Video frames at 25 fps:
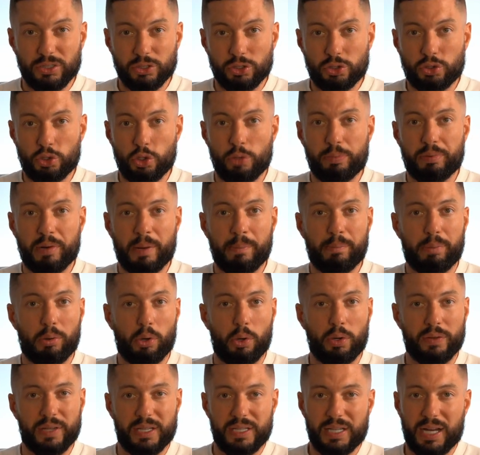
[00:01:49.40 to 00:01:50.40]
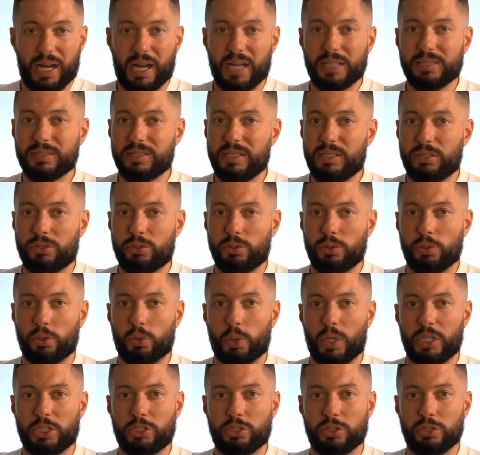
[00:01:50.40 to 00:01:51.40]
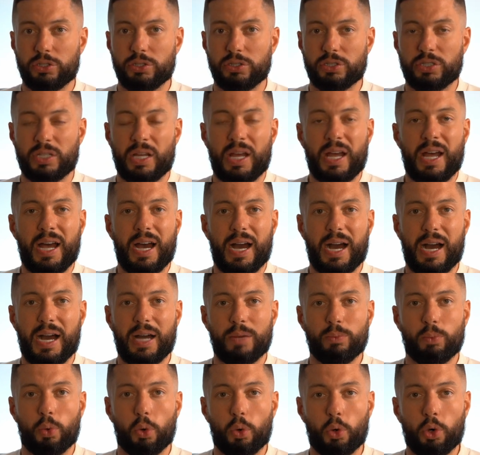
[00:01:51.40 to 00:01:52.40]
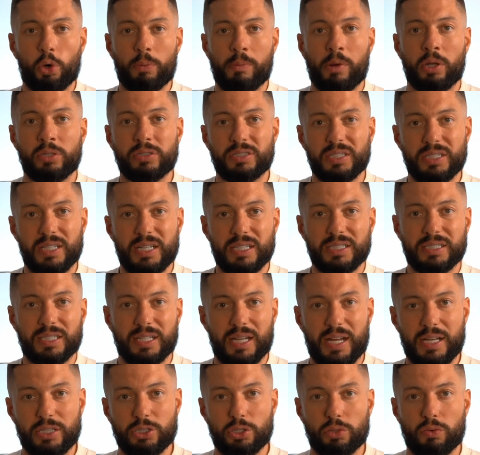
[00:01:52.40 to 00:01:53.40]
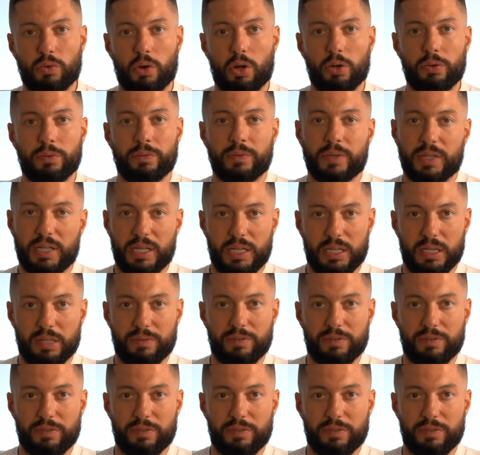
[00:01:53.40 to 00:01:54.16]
is super important that you ask these 2 questions, and we'll come on to this later on in the